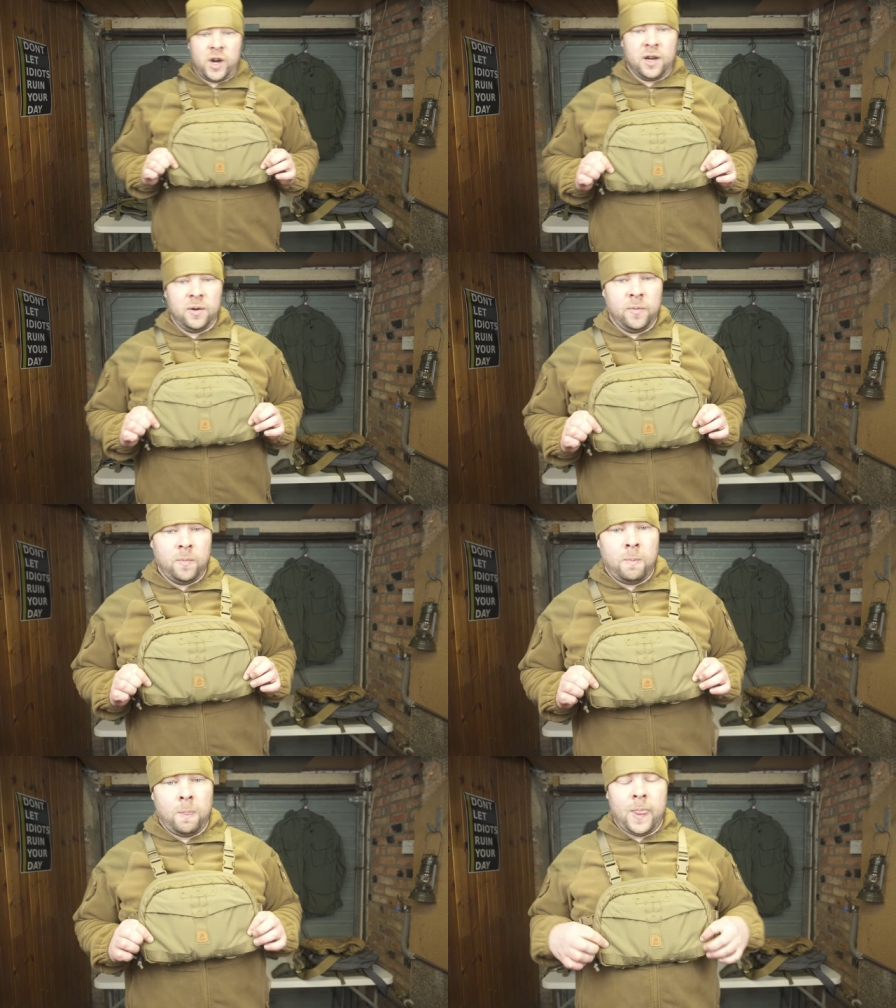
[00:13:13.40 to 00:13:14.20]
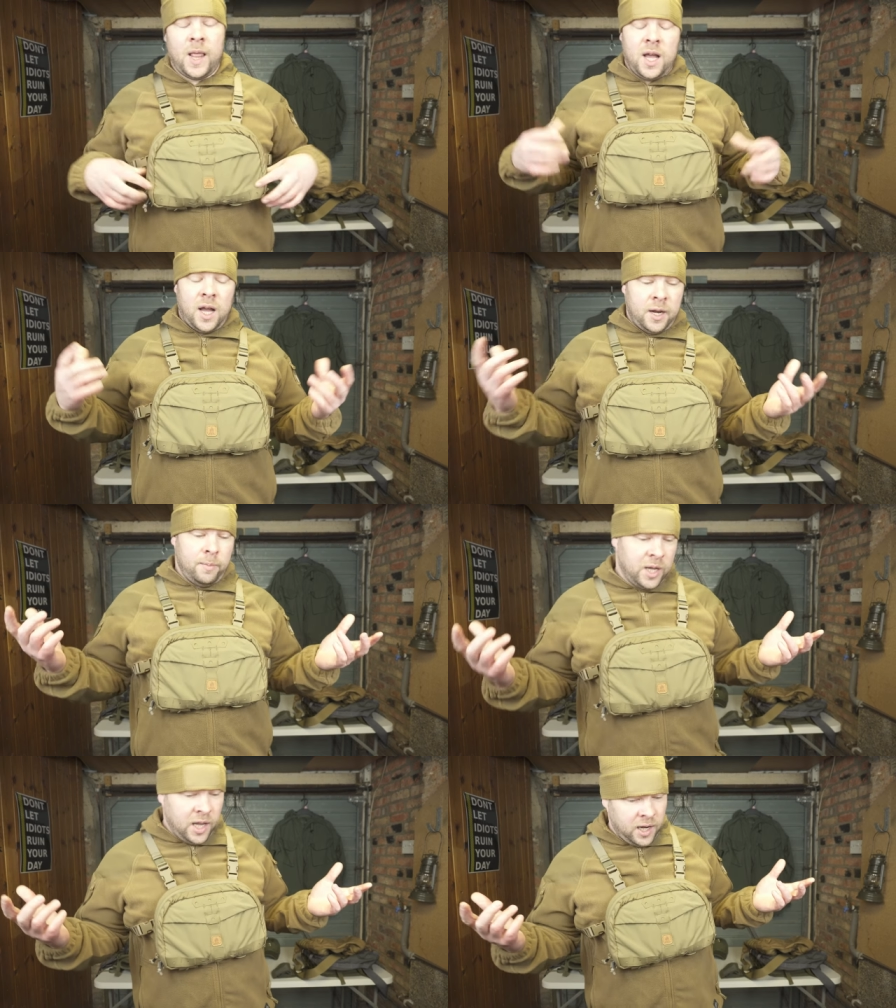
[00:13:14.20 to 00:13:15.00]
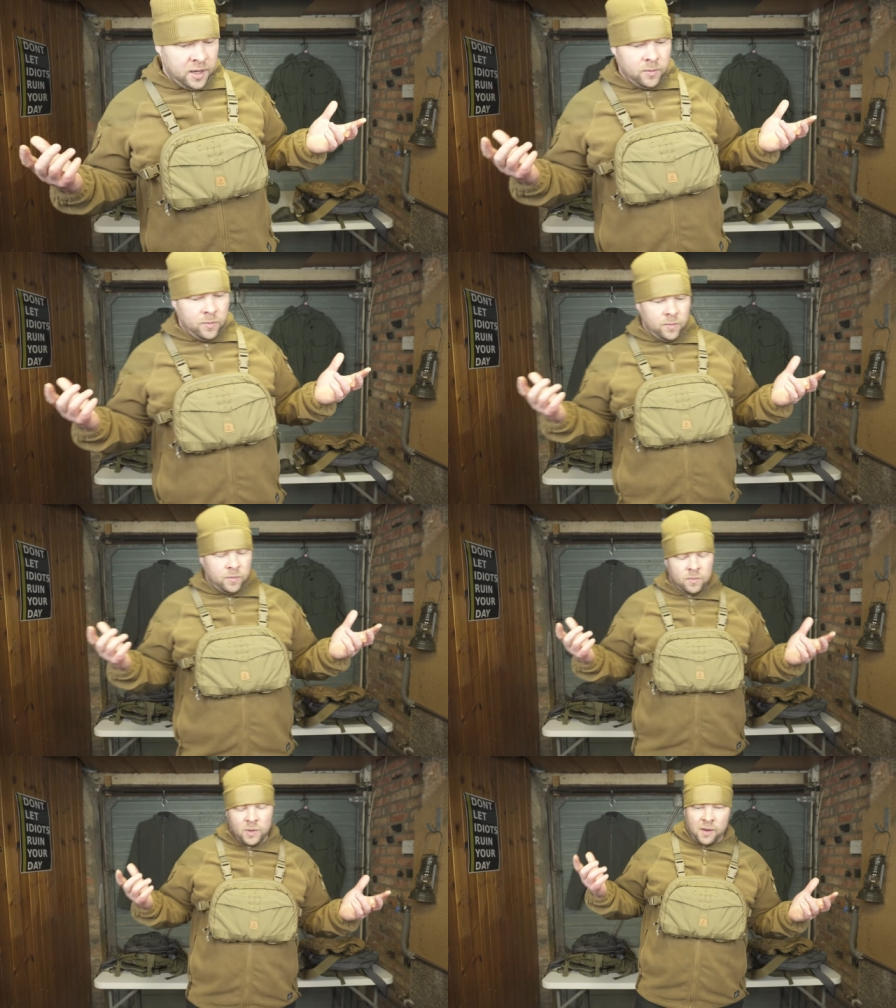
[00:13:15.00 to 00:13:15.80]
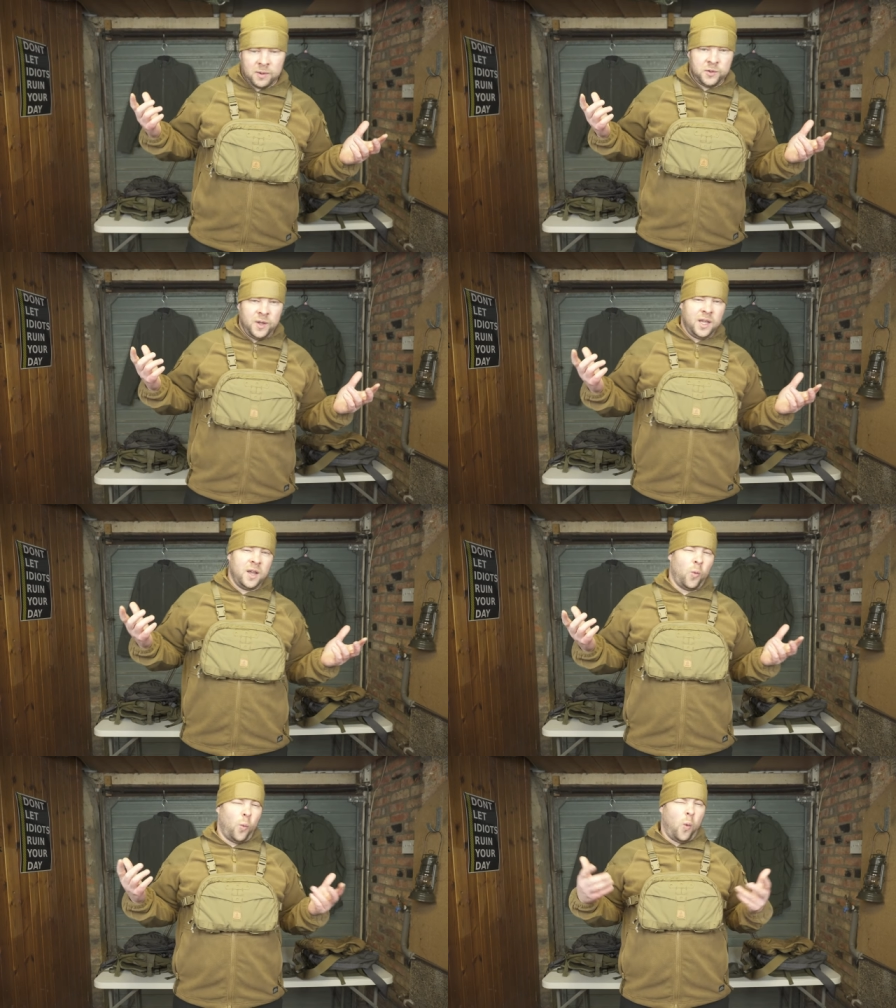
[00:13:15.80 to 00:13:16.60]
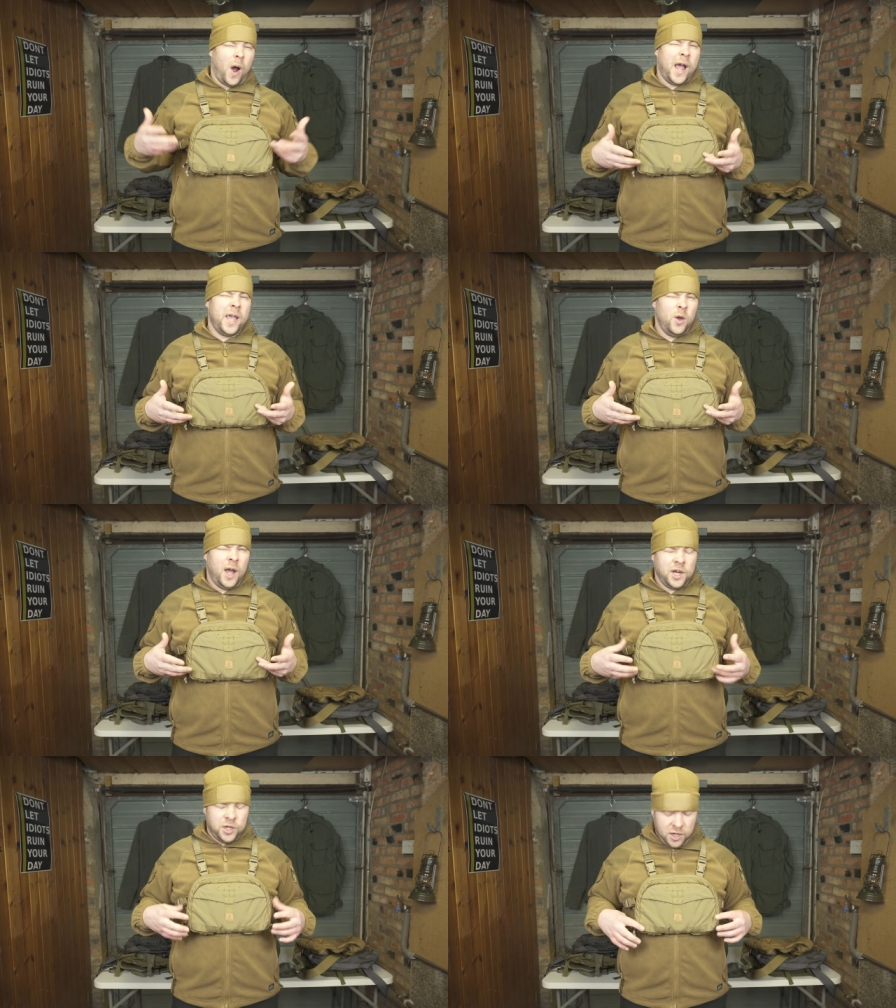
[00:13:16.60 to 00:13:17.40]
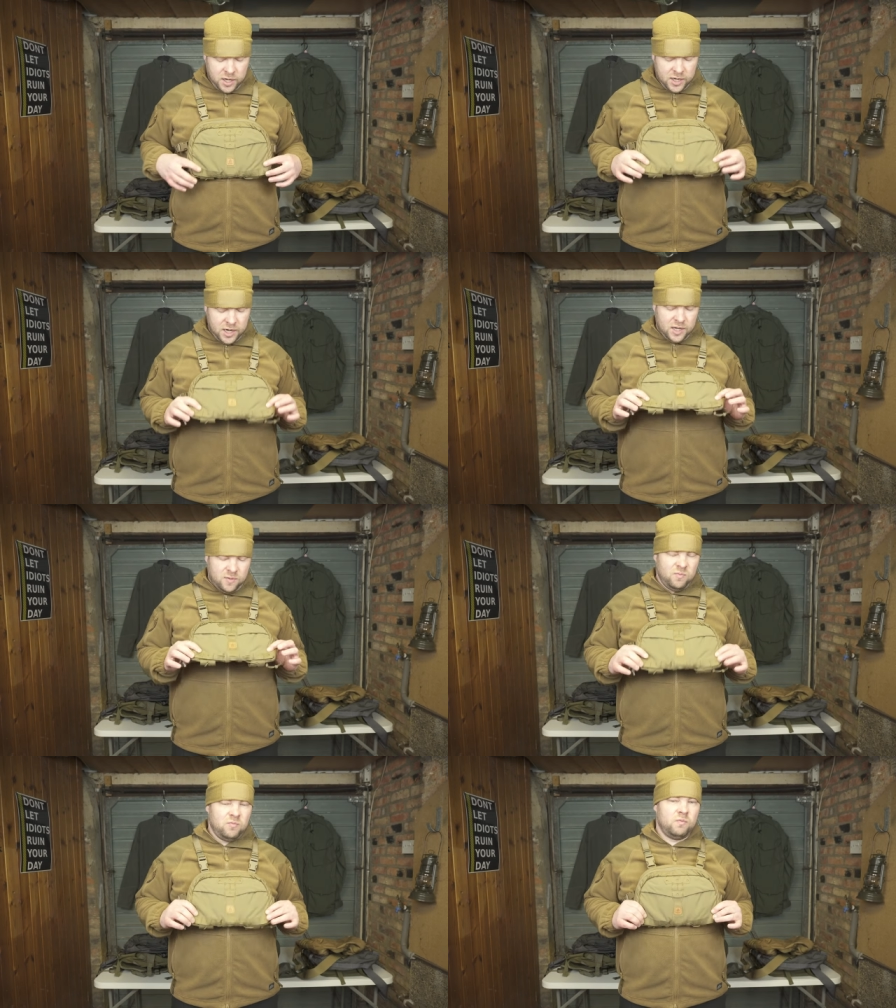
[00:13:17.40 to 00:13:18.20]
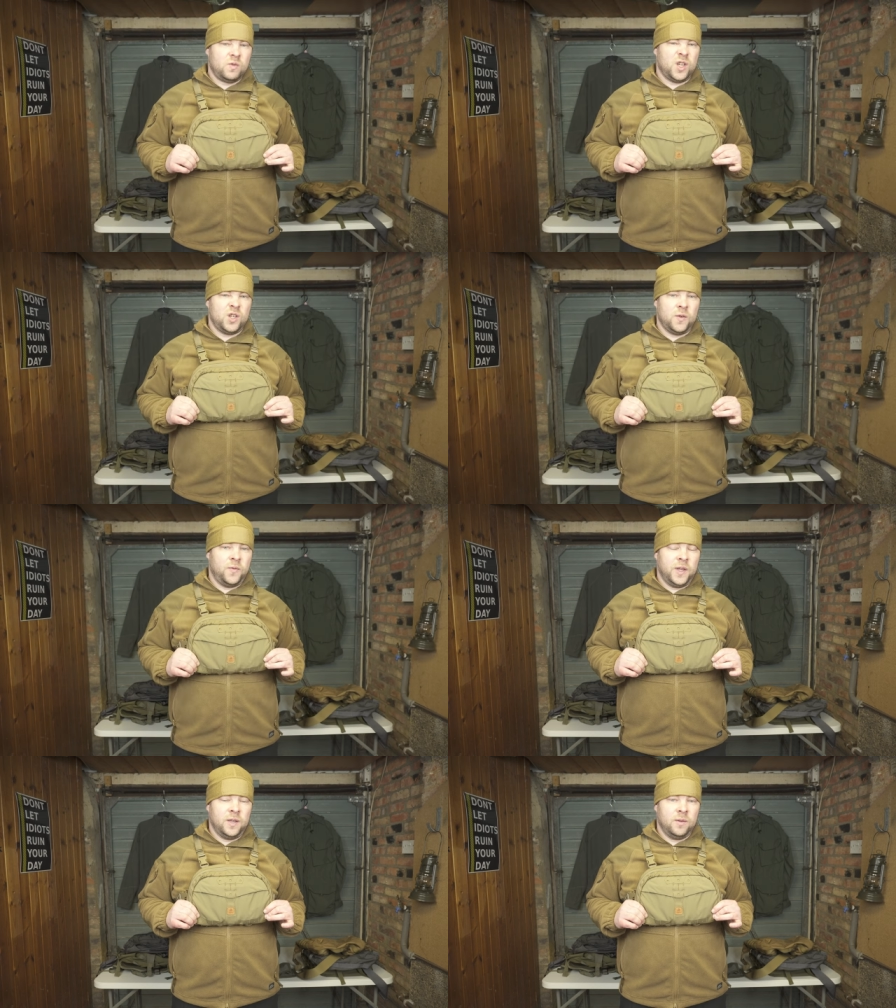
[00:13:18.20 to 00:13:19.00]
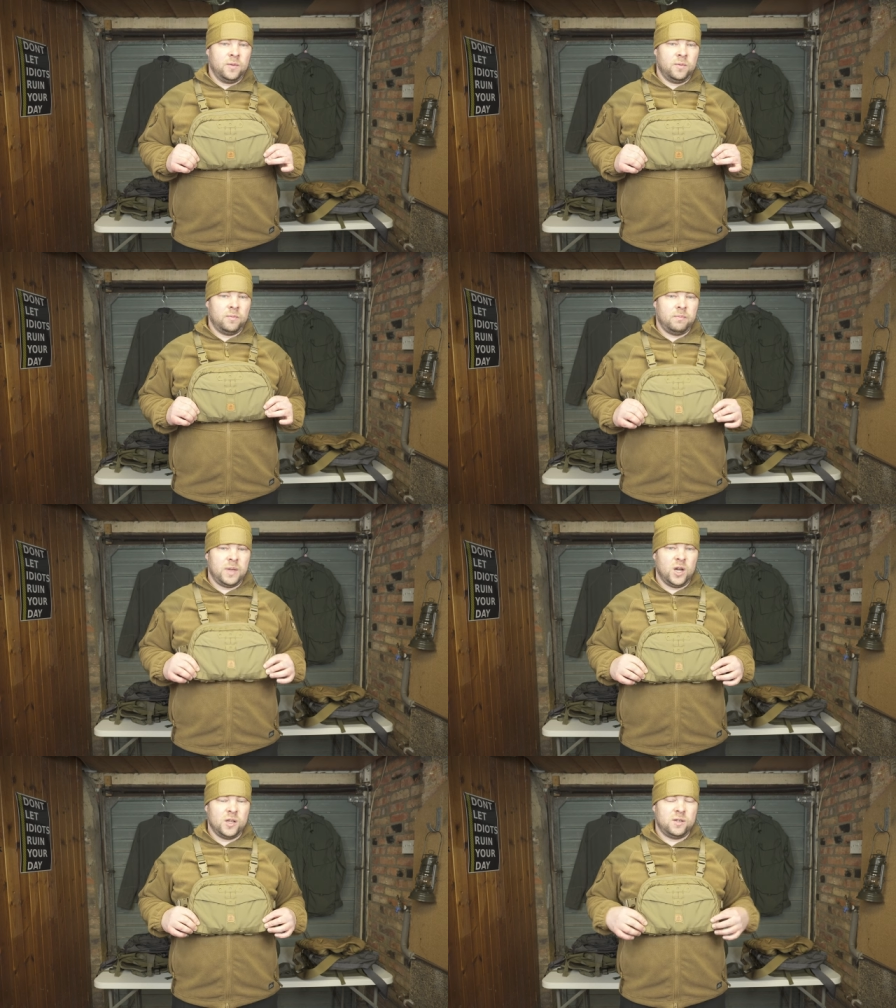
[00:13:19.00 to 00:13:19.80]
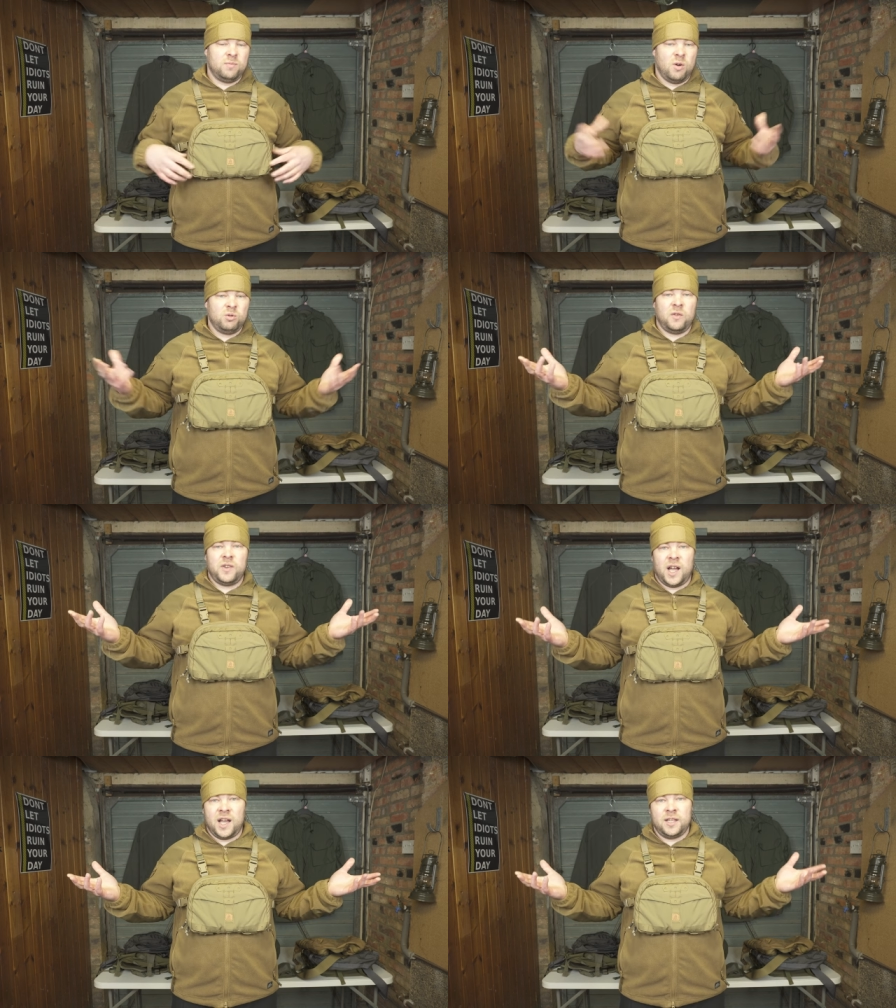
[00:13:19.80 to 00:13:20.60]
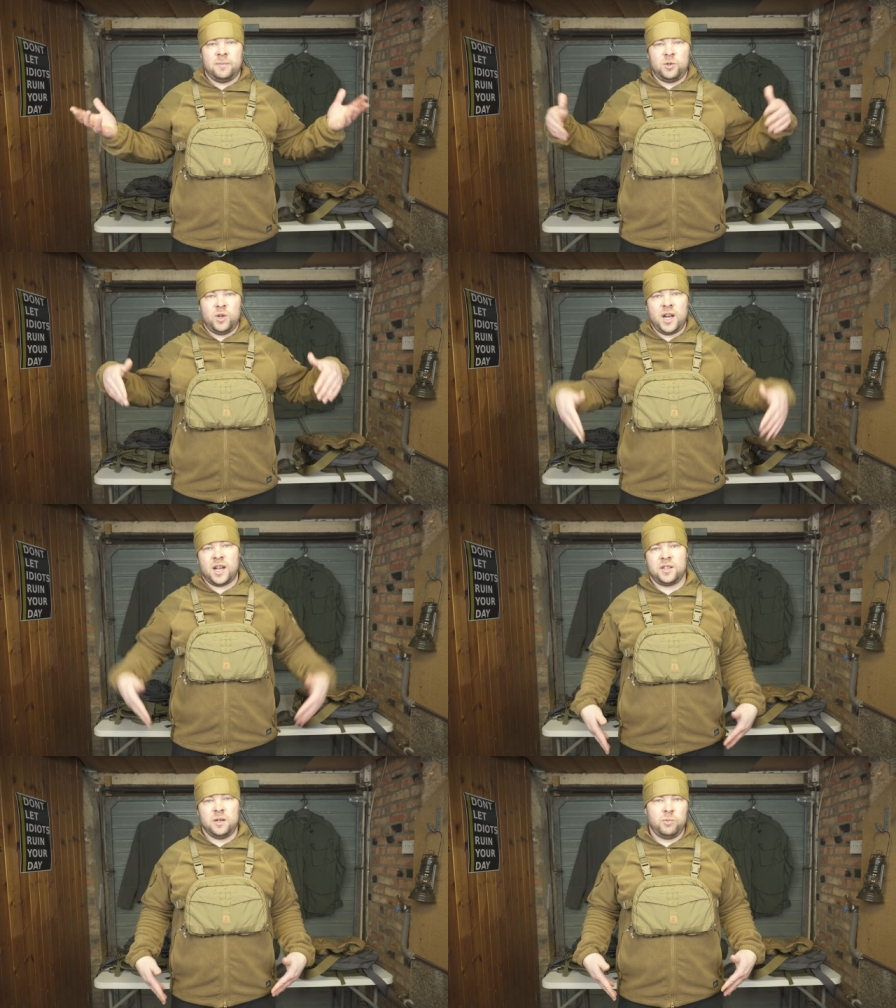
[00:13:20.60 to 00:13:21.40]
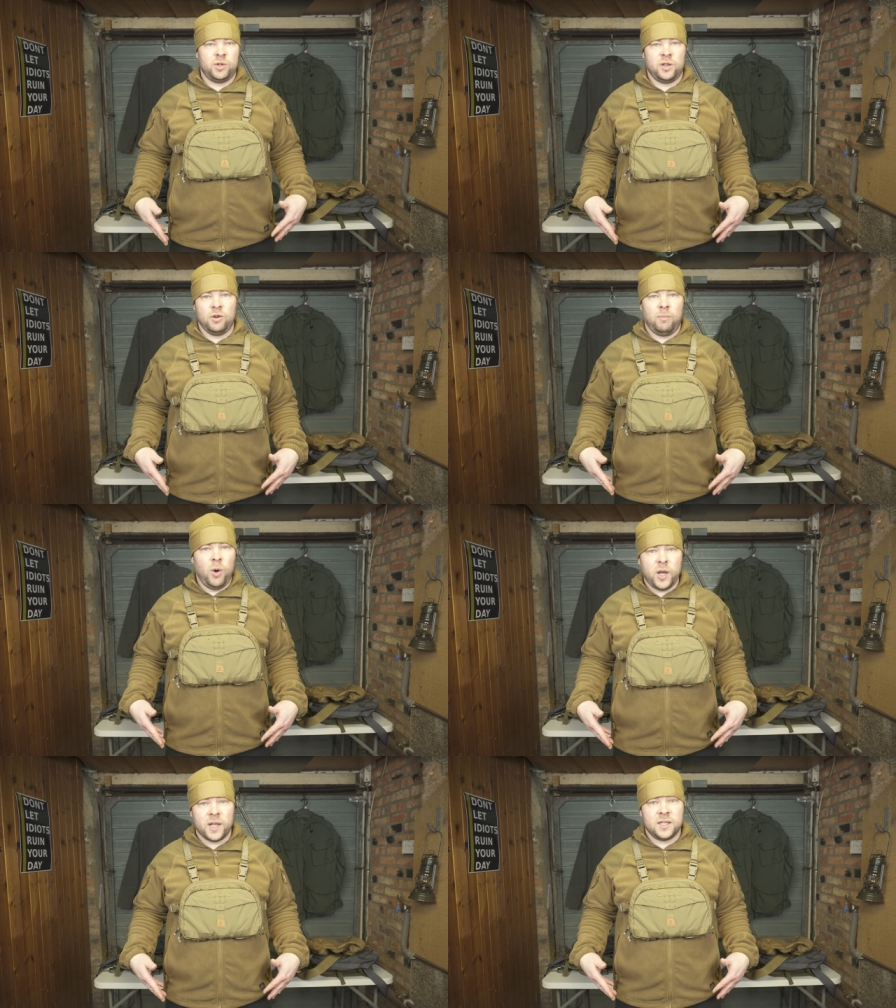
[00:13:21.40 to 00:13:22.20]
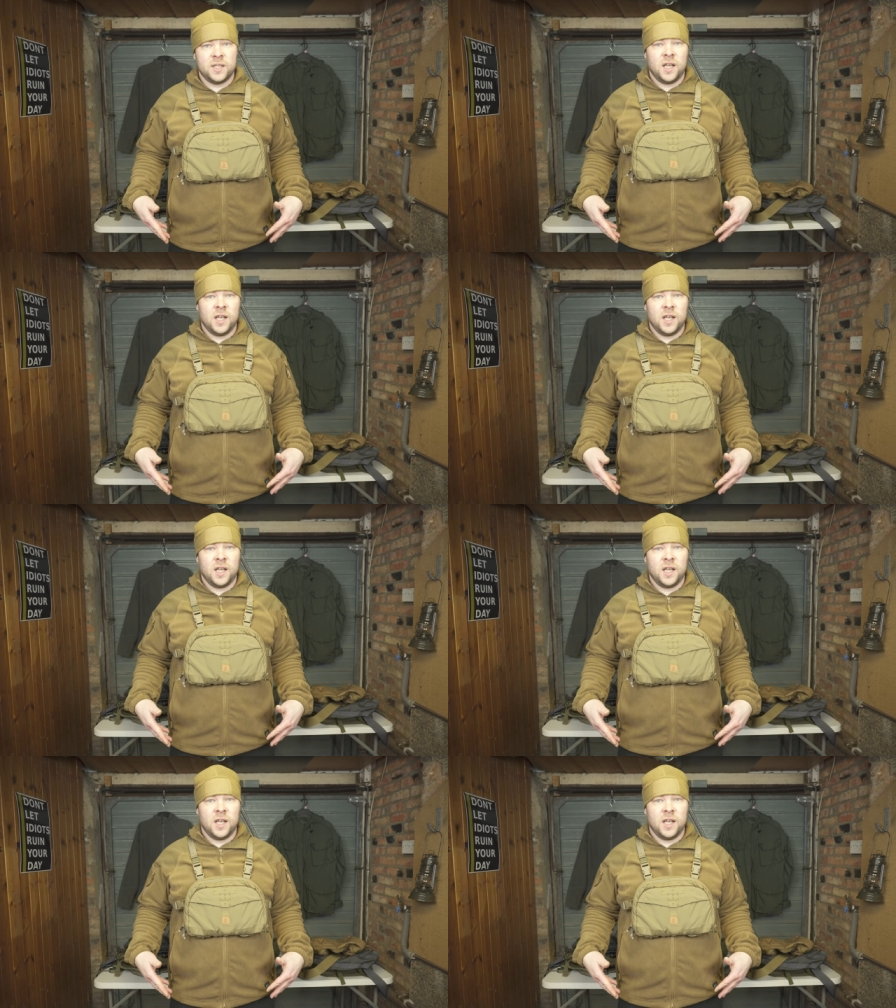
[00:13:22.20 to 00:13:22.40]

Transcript: rig. At the beginning, I was thinking, why you actually need such a thing? Because most of the items you can actually put in your pocket